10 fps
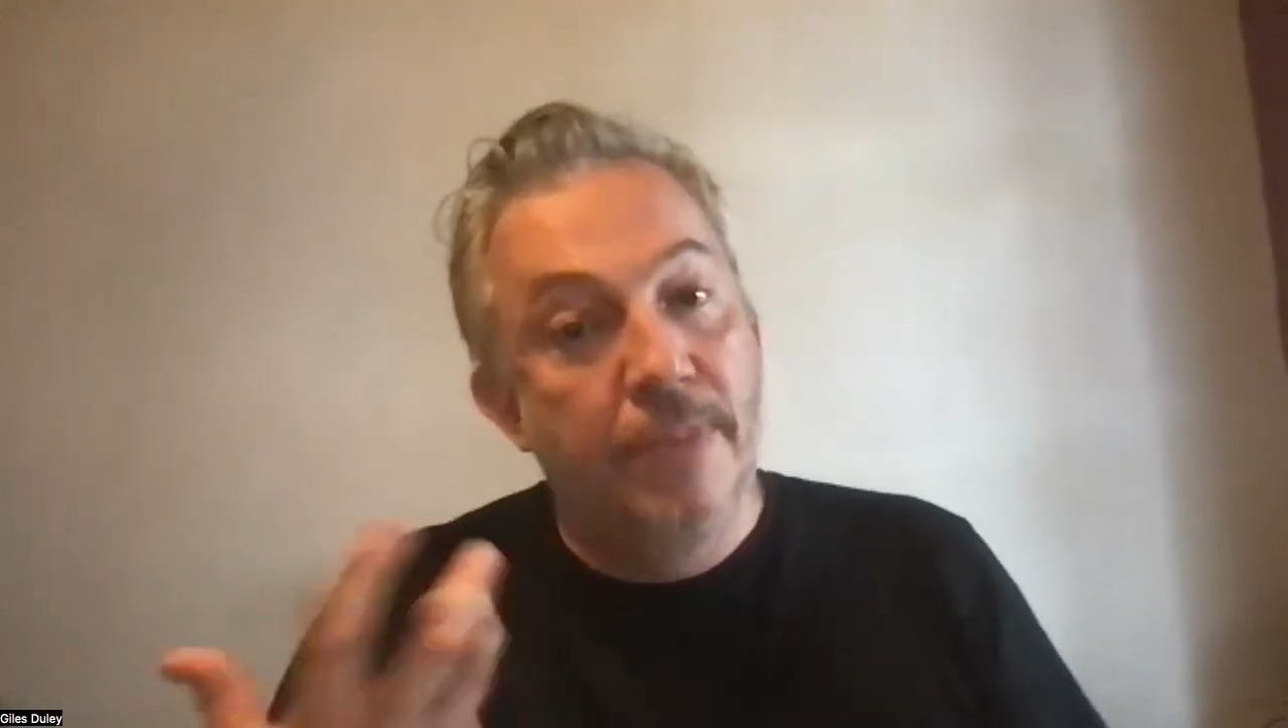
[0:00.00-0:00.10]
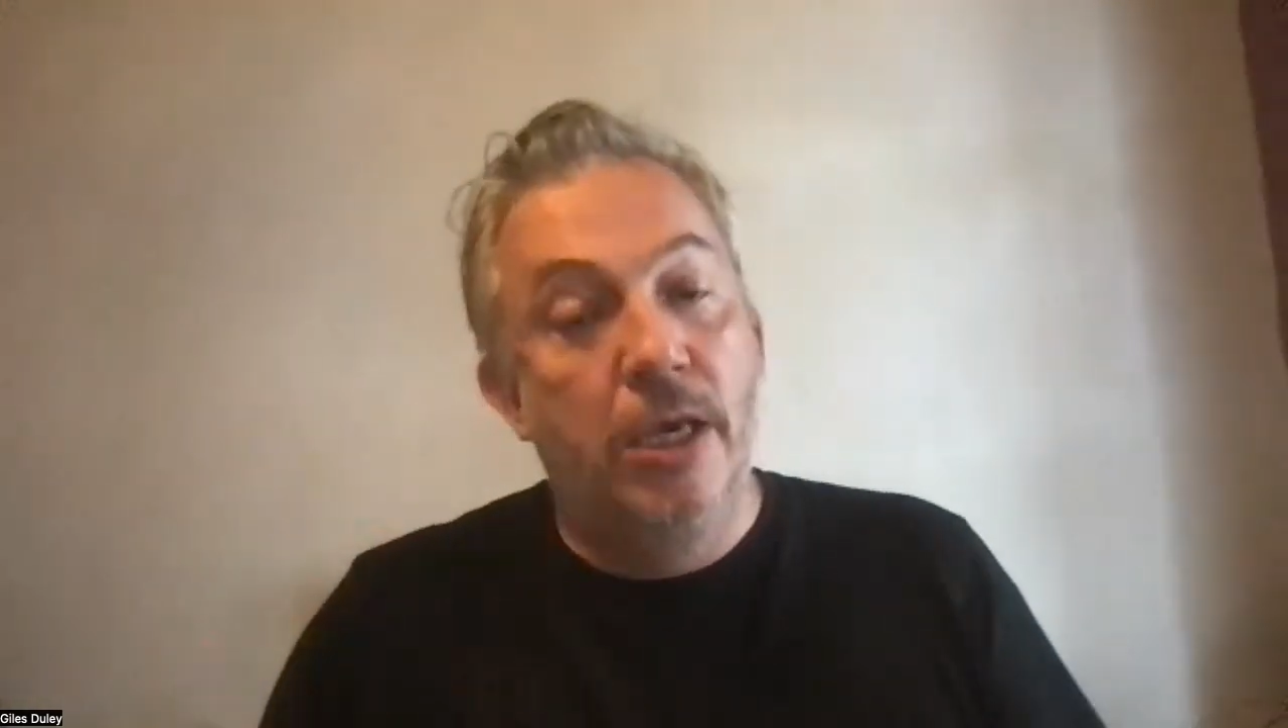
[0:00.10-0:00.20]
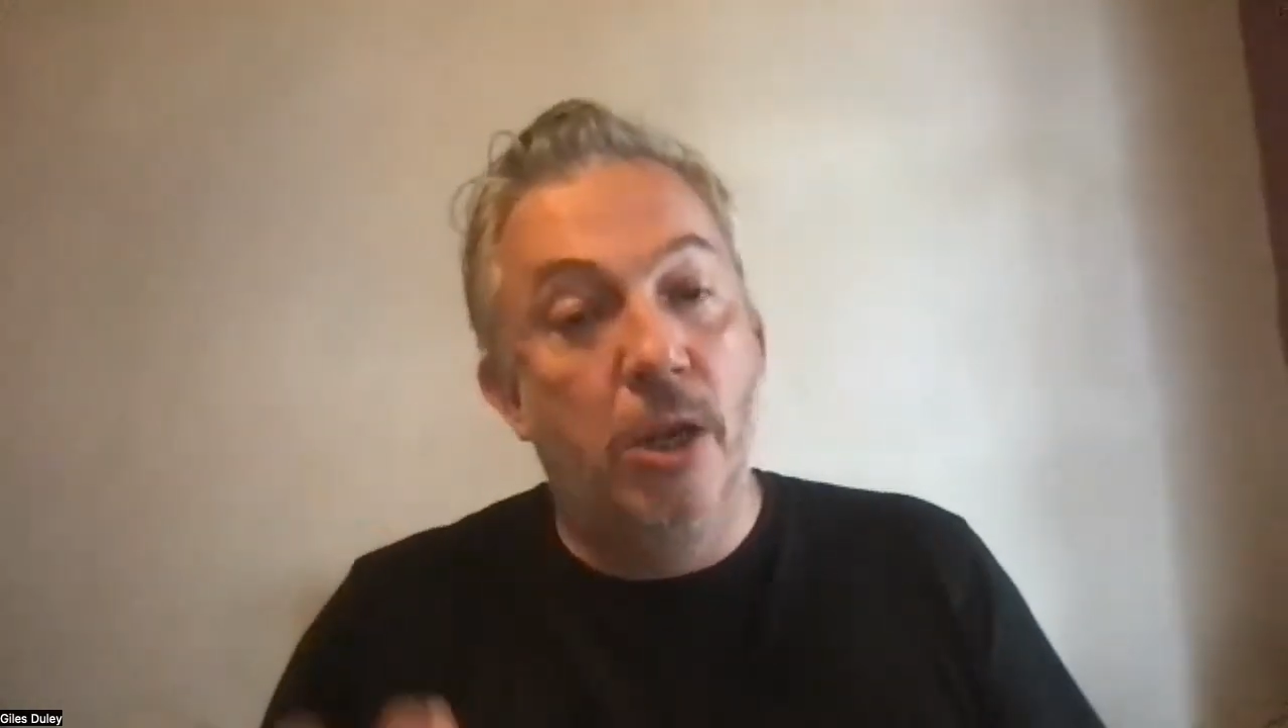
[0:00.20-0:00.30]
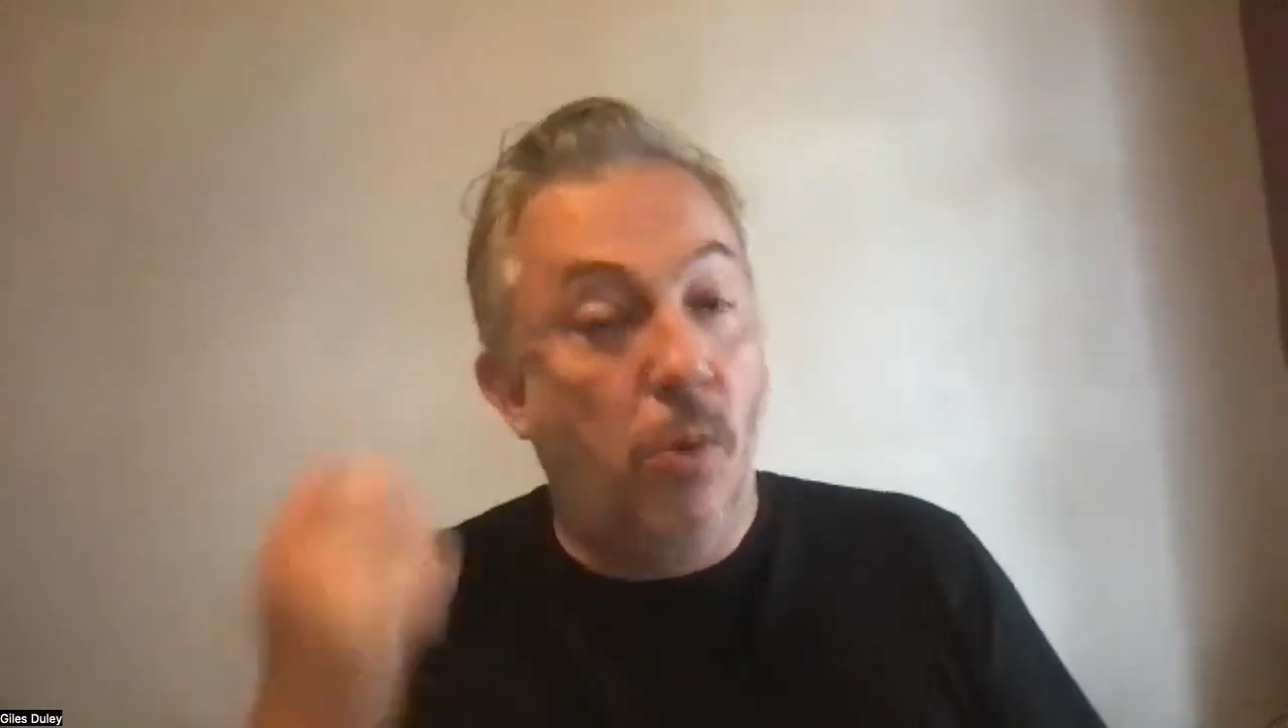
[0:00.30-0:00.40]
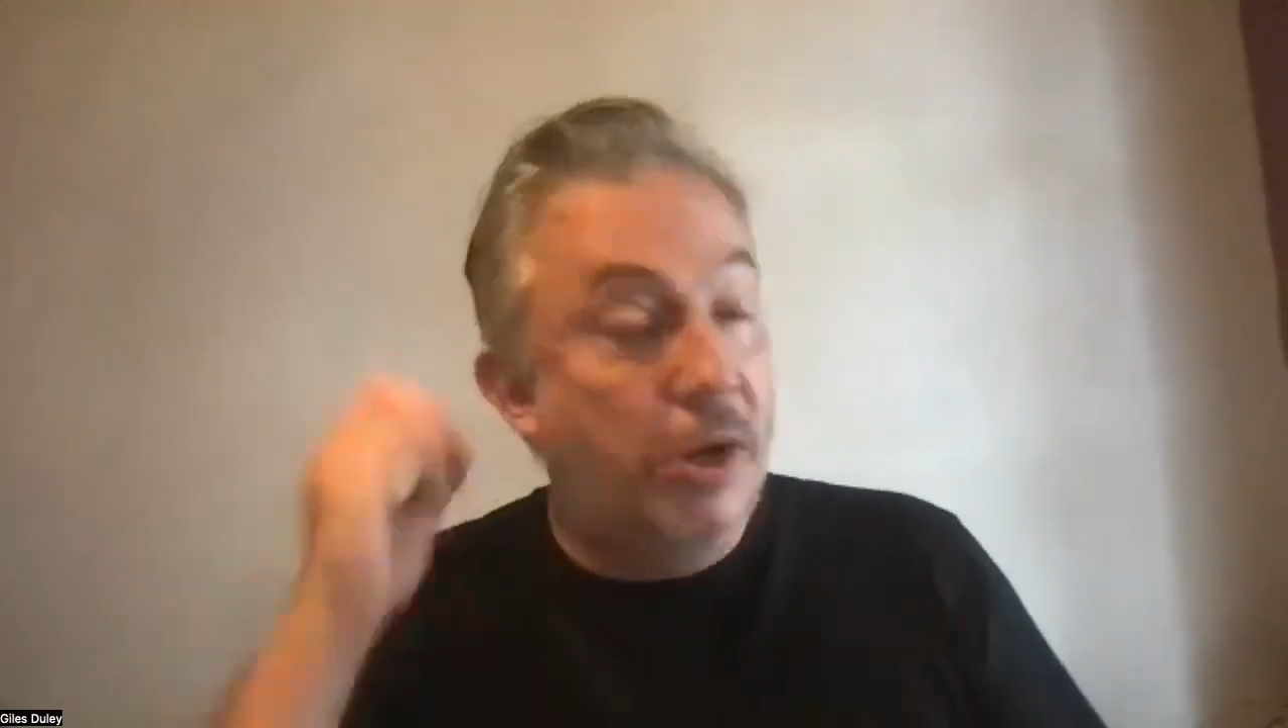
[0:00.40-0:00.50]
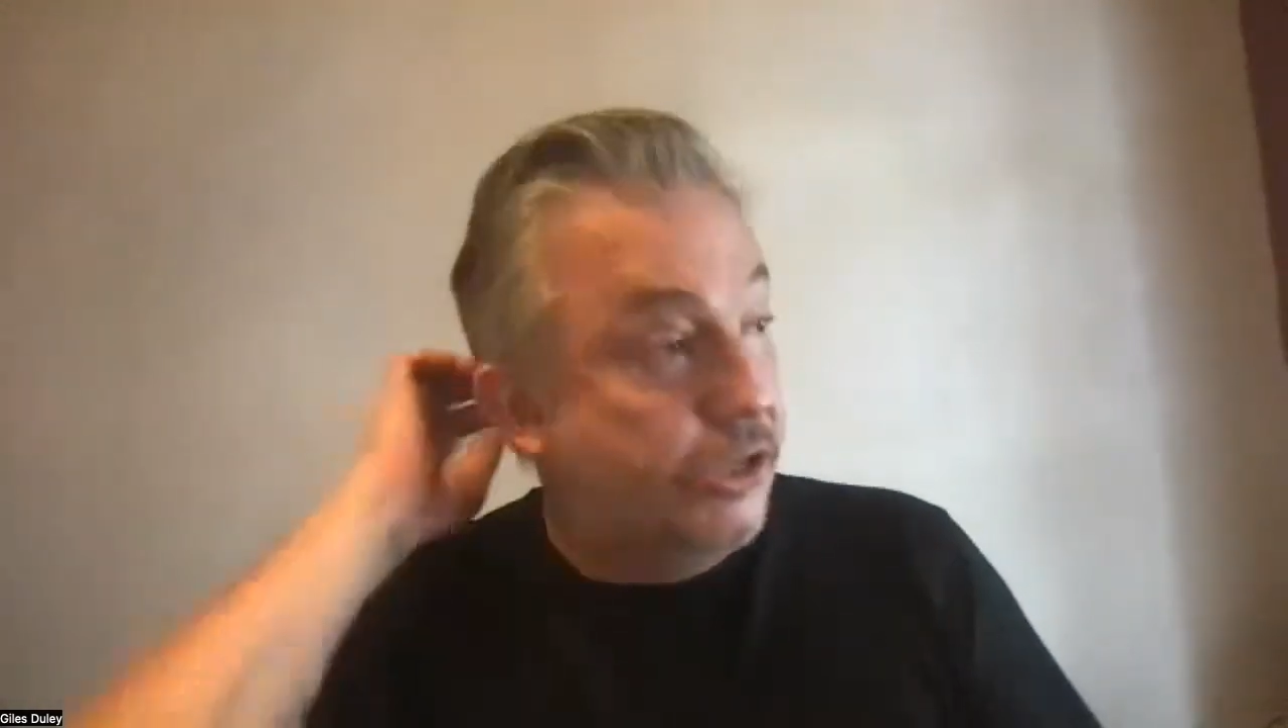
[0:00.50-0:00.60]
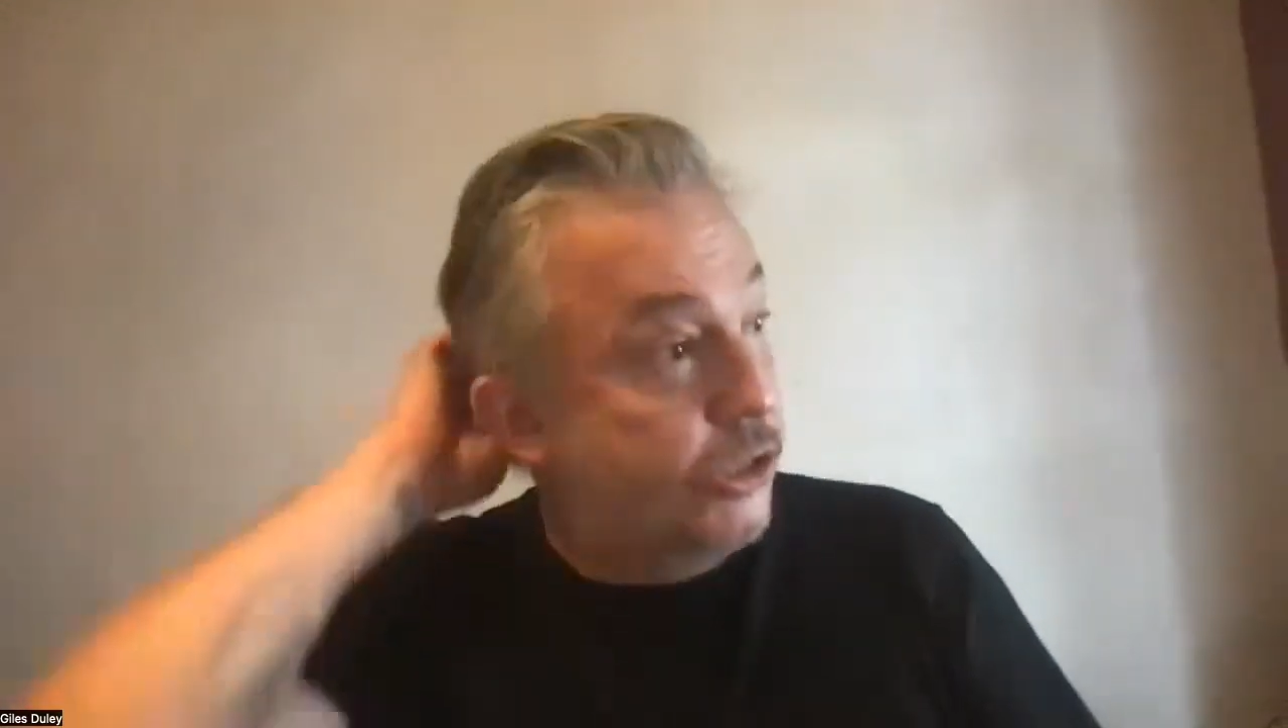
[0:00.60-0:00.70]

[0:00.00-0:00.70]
you know, one of the